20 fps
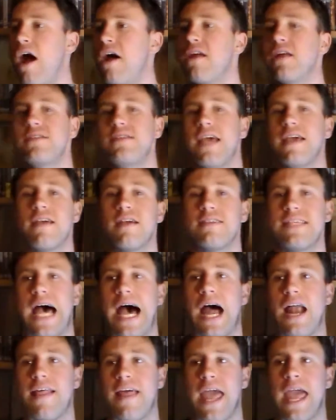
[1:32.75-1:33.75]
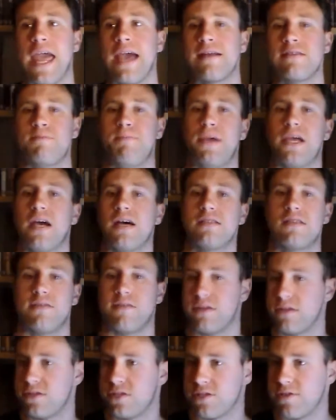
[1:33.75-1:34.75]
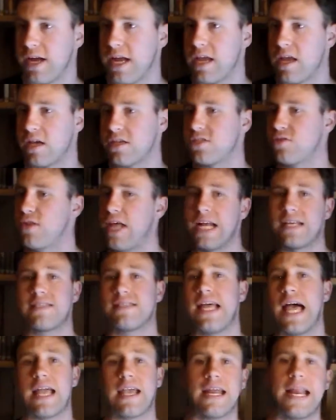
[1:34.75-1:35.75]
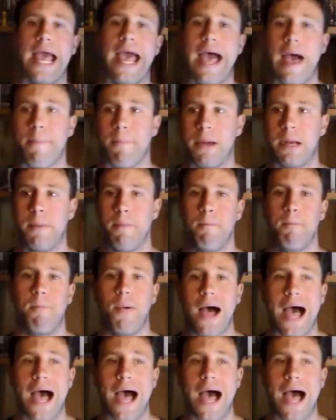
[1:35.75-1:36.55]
Undertaker's out of hands because of the streak. So that's not going to happen.